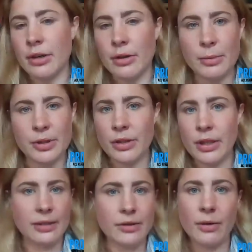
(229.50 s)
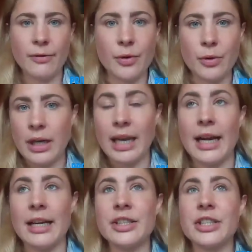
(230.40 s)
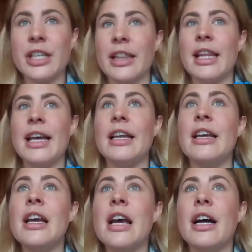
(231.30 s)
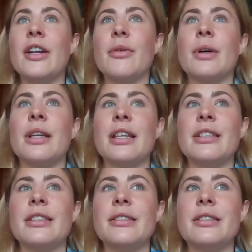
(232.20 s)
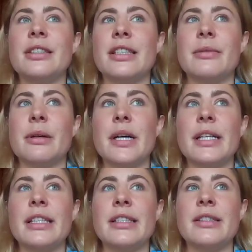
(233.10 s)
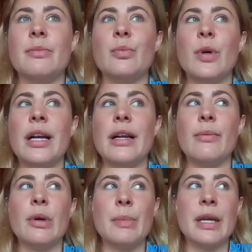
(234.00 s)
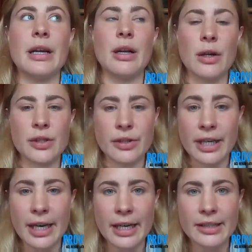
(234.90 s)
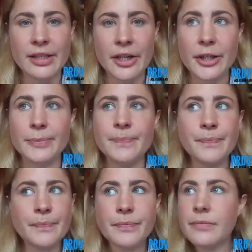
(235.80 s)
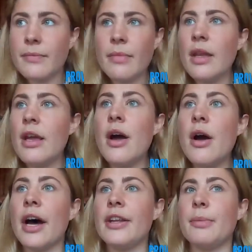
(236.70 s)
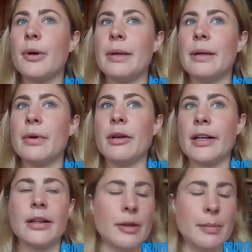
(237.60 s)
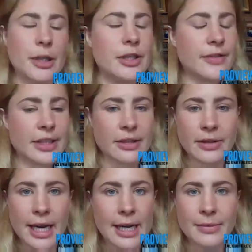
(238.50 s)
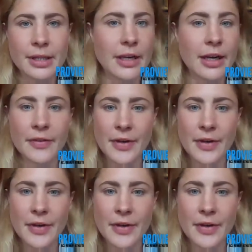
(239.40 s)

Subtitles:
almost like top four clash. And then another one that sticks in my mind is when we beat Gloucester at Kingsholm. I think probably one of like the most physical games I've